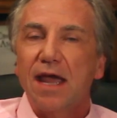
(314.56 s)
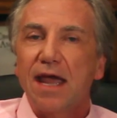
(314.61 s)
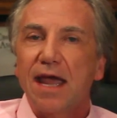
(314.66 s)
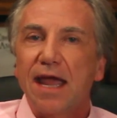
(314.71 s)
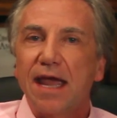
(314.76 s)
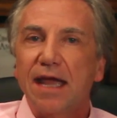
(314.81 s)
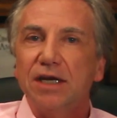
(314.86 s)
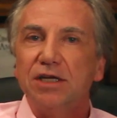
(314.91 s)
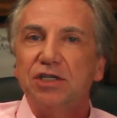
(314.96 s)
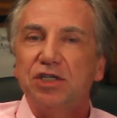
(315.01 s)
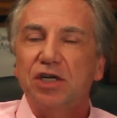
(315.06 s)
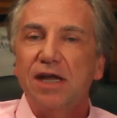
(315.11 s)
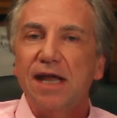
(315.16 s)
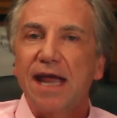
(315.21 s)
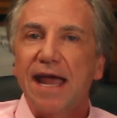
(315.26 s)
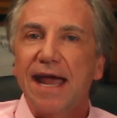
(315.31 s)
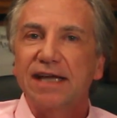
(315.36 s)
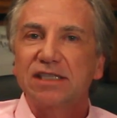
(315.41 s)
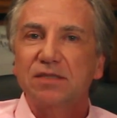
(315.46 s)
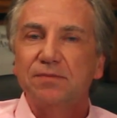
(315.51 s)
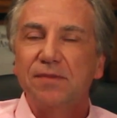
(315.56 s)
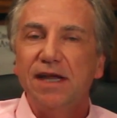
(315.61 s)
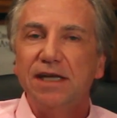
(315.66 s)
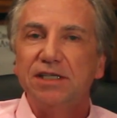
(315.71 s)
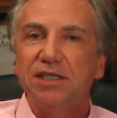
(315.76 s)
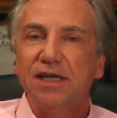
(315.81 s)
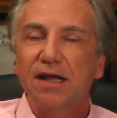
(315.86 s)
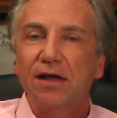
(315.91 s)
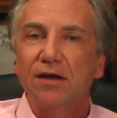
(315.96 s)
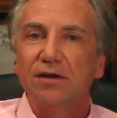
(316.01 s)
And she asked me,
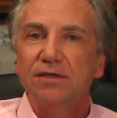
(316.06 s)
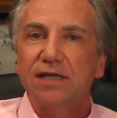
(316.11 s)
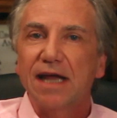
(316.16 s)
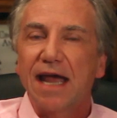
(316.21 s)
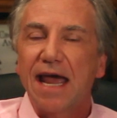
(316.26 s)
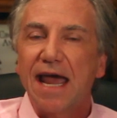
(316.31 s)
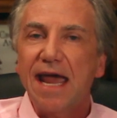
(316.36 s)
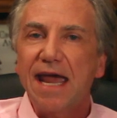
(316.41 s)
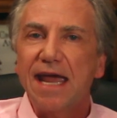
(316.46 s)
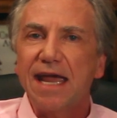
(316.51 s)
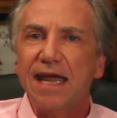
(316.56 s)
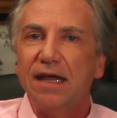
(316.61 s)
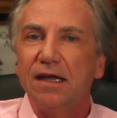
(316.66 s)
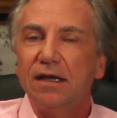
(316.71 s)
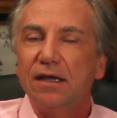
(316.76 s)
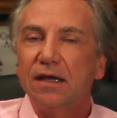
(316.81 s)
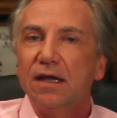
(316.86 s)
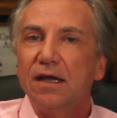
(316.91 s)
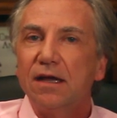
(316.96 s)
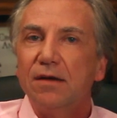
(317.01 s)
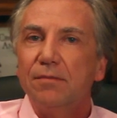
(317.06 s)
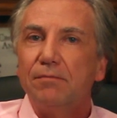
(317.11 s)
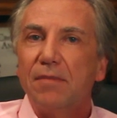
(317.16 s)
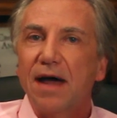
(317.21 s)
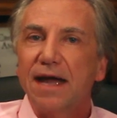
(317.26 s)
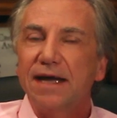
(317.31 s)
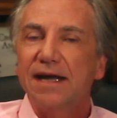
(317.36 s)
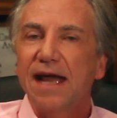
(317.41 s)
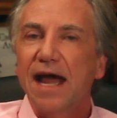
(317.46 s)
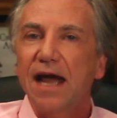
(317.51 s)
she goes, hey,
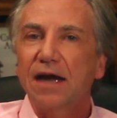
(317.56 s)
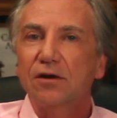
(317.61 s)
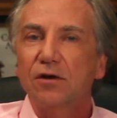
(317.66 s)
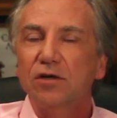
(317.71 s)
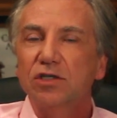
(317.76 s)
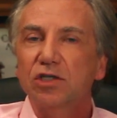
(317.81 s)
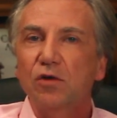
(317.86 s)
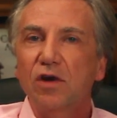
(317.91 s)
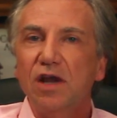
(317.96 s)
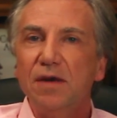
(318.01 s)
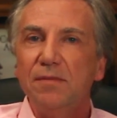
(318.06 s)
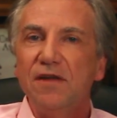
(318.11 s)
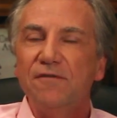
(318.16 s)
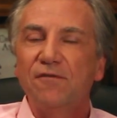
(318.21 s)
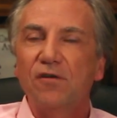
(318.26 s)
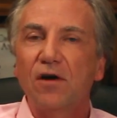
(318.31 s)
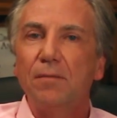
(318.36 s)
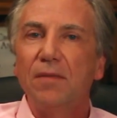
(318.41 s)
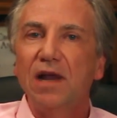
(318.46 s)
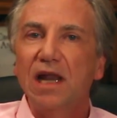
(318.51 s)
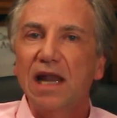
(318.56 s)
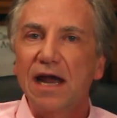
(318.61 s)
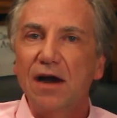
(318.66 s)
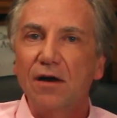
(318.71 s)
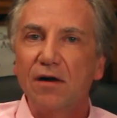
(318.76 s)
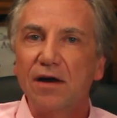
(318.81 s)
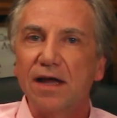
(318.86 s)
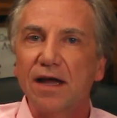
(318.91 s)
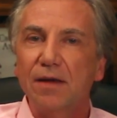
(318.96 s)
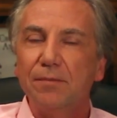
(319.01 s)
my doctor screened me for
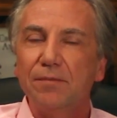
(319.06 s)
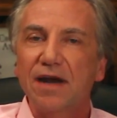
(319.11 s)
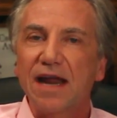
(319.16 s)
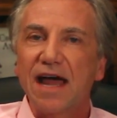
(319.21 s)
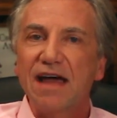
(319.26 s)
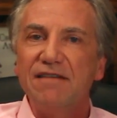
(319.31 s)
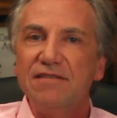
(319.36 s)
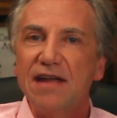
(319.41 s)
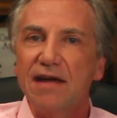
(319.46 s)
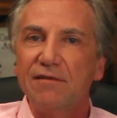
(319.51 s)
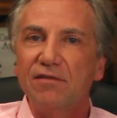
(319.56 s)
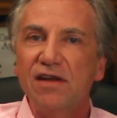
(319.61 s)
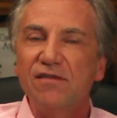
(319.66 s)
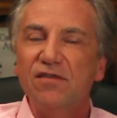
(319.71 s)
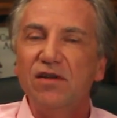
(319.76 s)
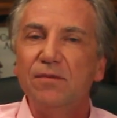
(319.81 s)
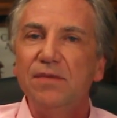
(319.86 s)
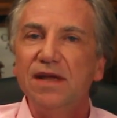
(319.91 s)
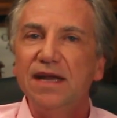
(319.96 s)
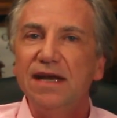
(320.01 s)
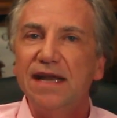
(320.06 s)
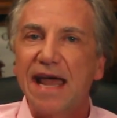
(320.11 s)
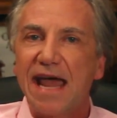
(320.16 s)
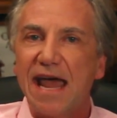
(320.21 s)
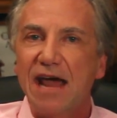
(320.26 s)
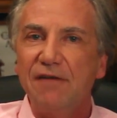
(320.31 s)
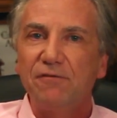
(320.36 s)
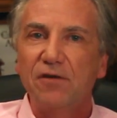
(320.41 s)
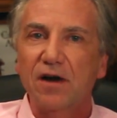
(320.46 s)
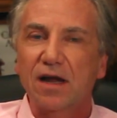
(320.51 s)
malaria, but I've never even been to
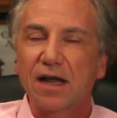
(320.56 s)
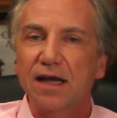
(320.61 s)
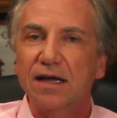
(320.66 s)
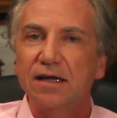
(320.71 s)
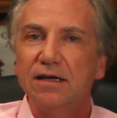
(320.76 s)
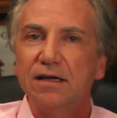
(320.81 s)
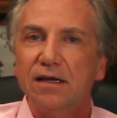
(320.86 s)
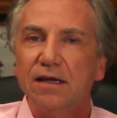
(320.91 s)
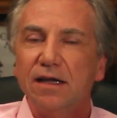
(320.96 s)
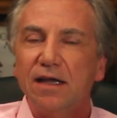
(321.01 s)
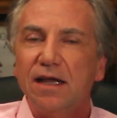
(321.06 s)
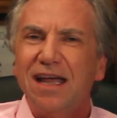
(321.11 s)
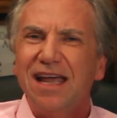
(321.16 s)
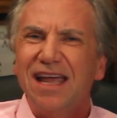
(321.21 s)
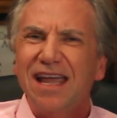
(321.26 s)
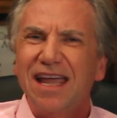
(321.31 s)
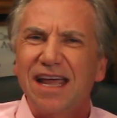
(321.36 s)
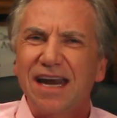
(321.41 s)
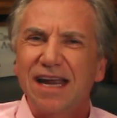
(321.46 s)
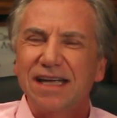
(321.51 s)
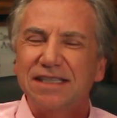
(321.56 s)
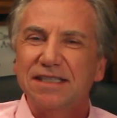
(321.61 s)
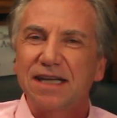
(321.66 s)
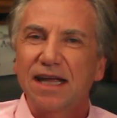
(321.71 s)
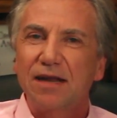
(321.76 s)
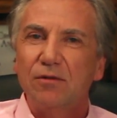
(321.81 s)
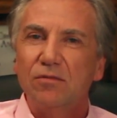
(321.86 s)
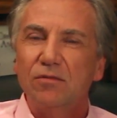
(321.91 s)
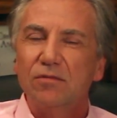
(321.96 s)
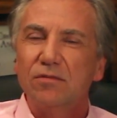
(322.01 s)
Africa. And I
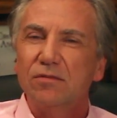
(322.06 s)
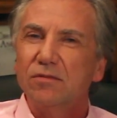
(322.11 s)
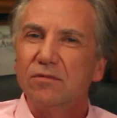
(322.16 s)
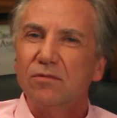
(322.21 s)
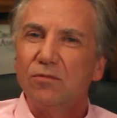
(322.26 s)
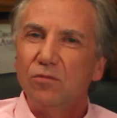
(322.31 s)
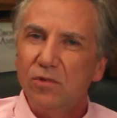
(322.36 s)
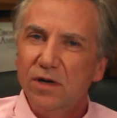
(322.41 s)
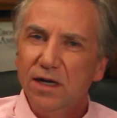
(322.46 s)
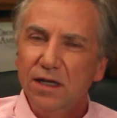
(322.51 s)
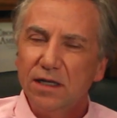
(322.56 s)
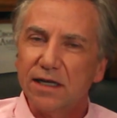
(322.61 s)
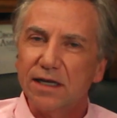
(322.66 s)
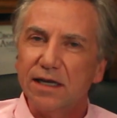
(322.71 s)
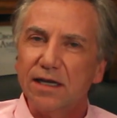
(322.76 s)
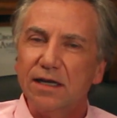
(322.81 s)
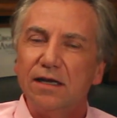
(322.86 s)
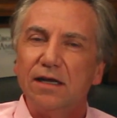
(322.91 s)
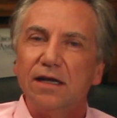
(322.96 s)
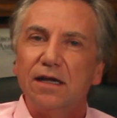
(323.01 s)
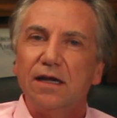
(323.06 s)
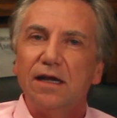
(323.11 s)
said, really?